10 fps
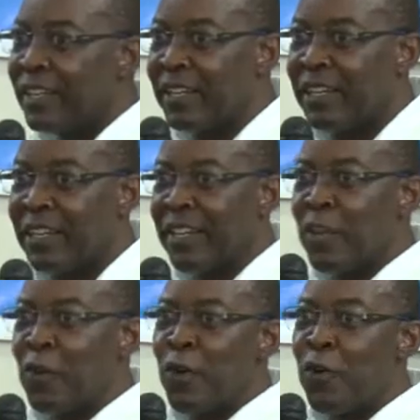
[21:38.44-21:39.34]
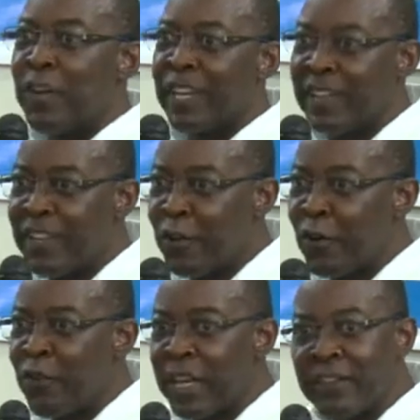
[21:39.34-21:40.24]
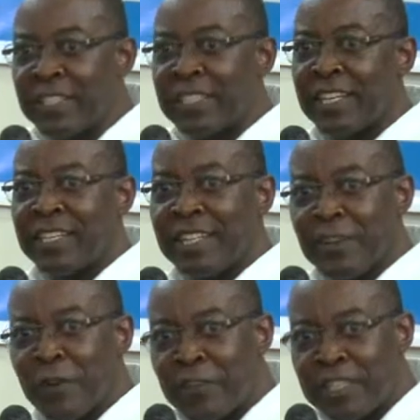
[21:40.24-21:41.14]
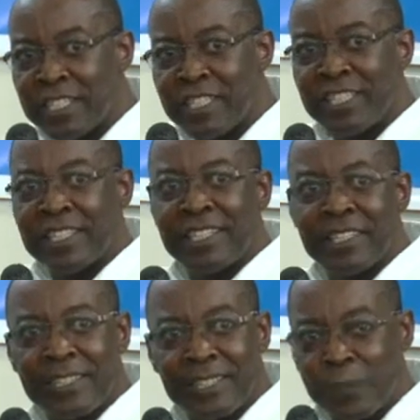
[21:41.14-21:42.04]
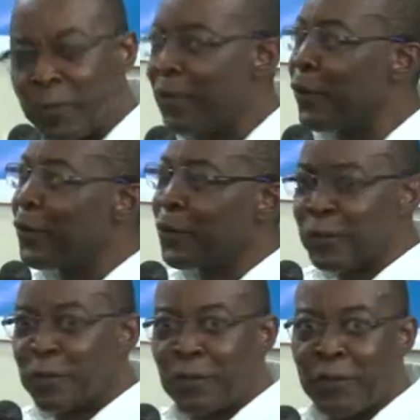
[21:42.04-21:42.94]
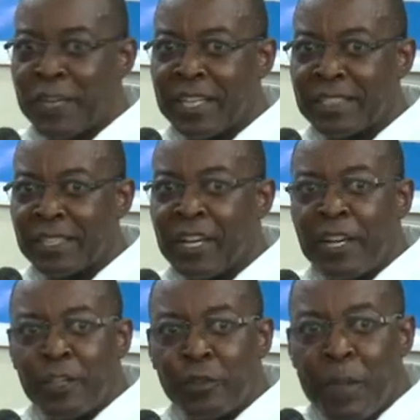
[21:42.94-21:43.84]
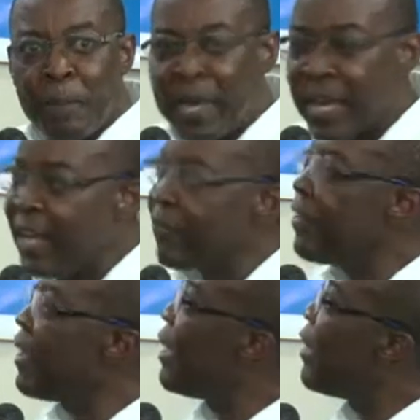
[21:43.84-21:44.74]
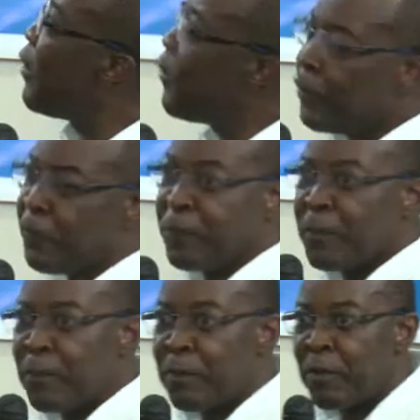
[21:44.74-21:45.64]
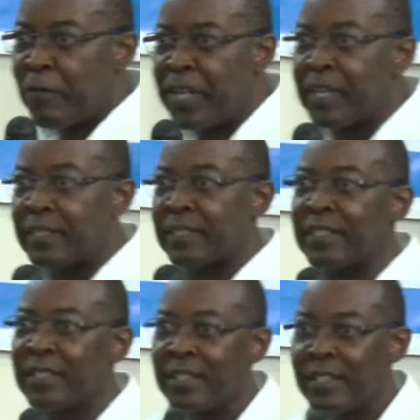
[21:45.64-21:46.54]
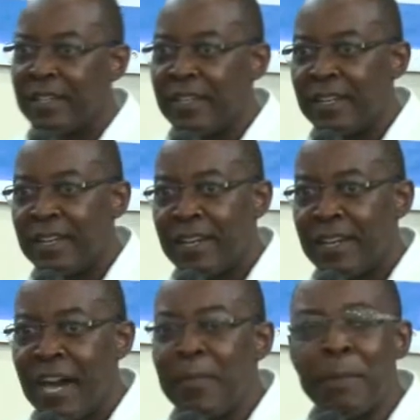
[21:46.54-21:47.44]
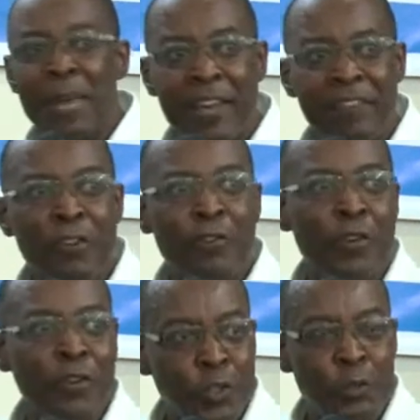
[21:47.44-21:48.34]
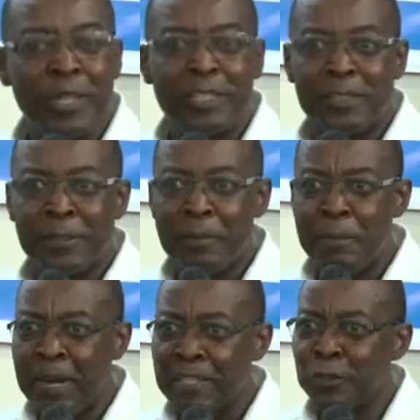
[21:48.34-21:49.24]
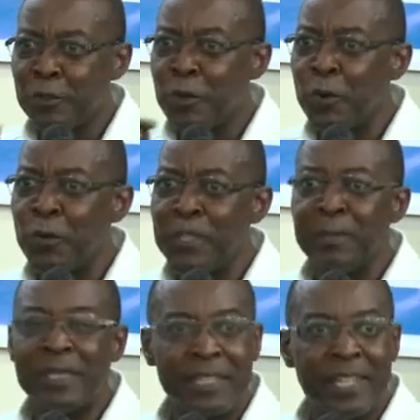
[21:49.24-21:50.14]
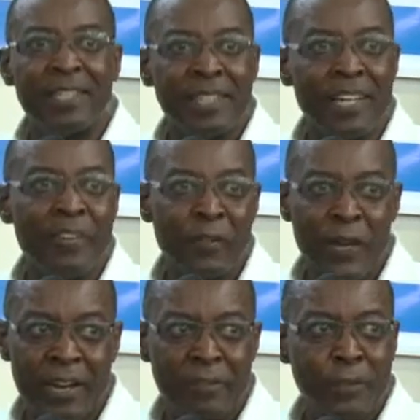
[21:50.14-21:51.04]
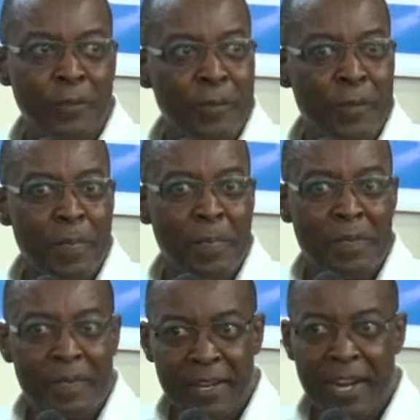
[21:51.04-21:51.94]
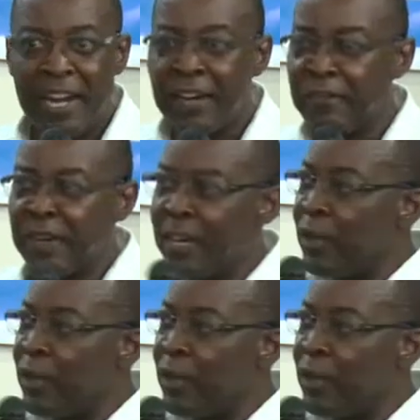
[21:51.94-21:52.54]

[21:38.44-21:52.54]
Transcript: Okay? You either investigating, over treating, and doing all those sort of things. So the behavior of providers and the behavior of consumers must always be studied if we have to have a